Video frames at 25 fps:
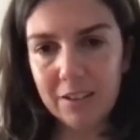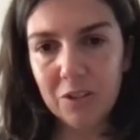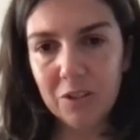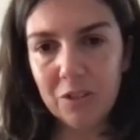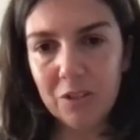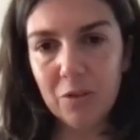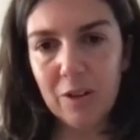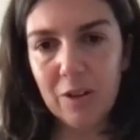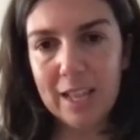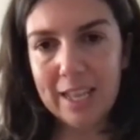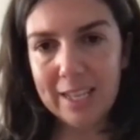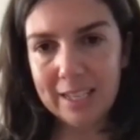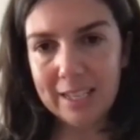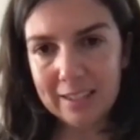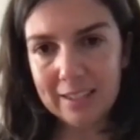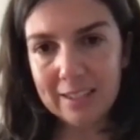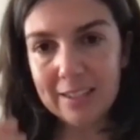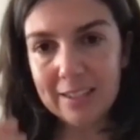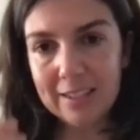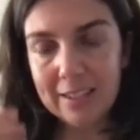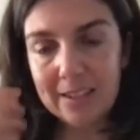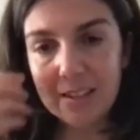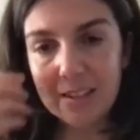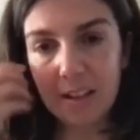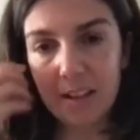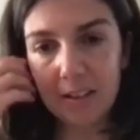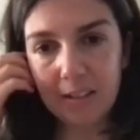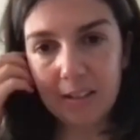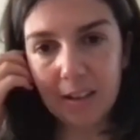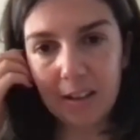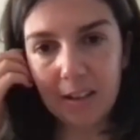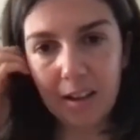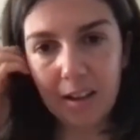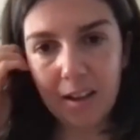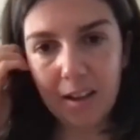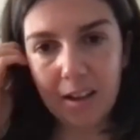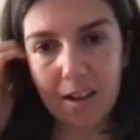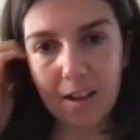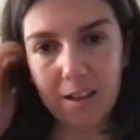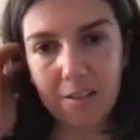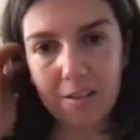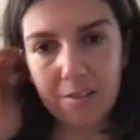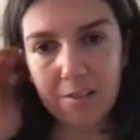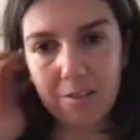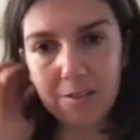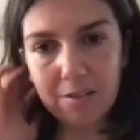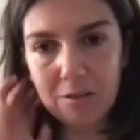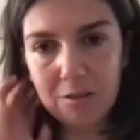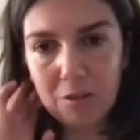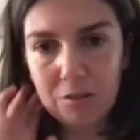Like, this is the
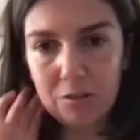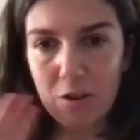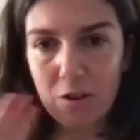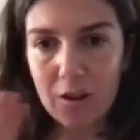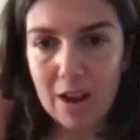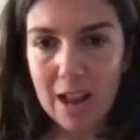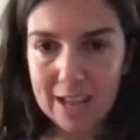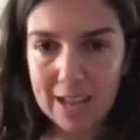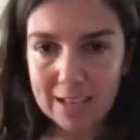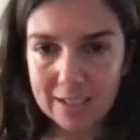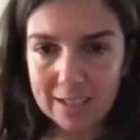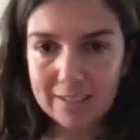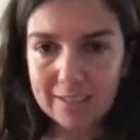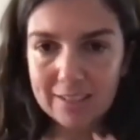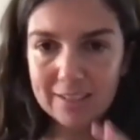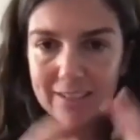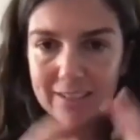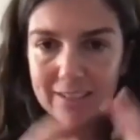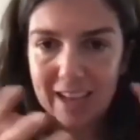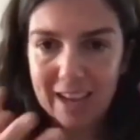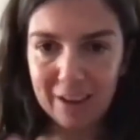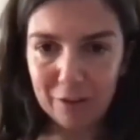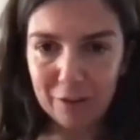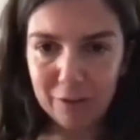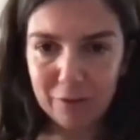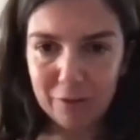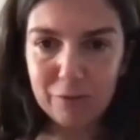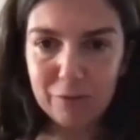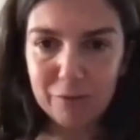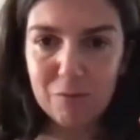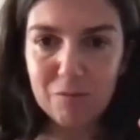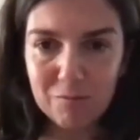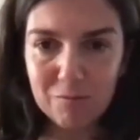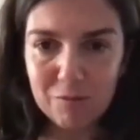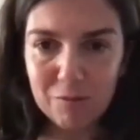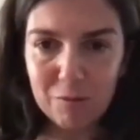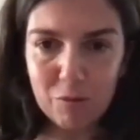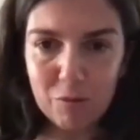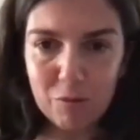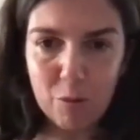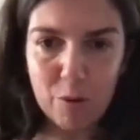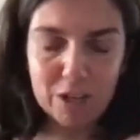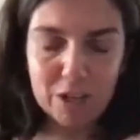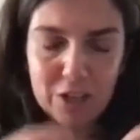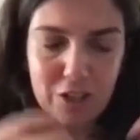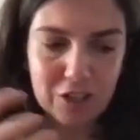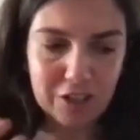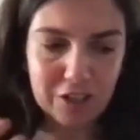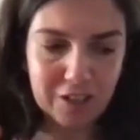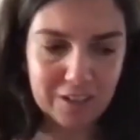last kind of
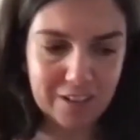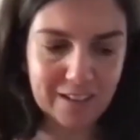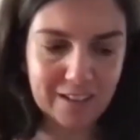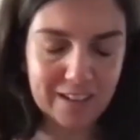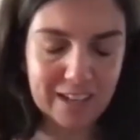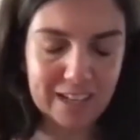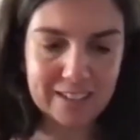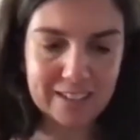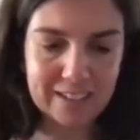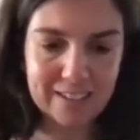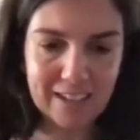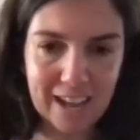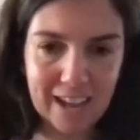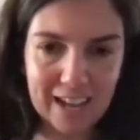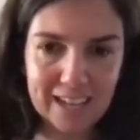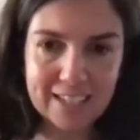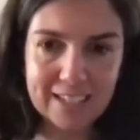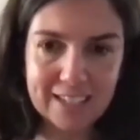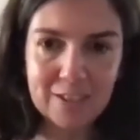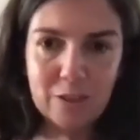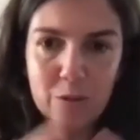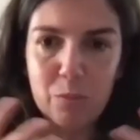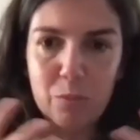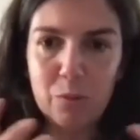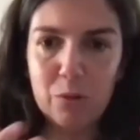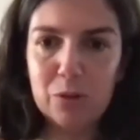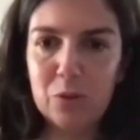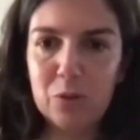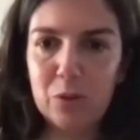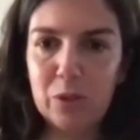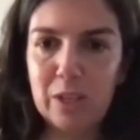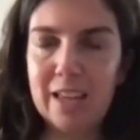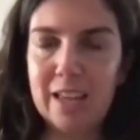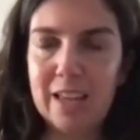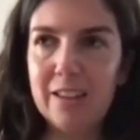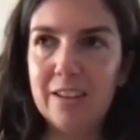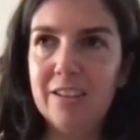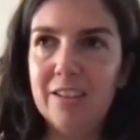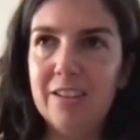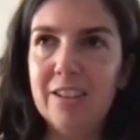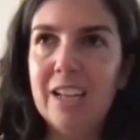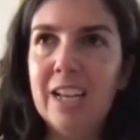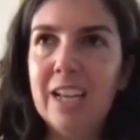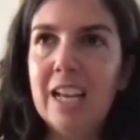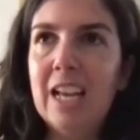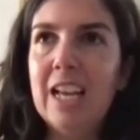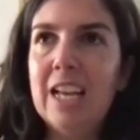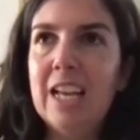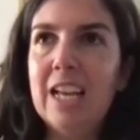question that ties the book together,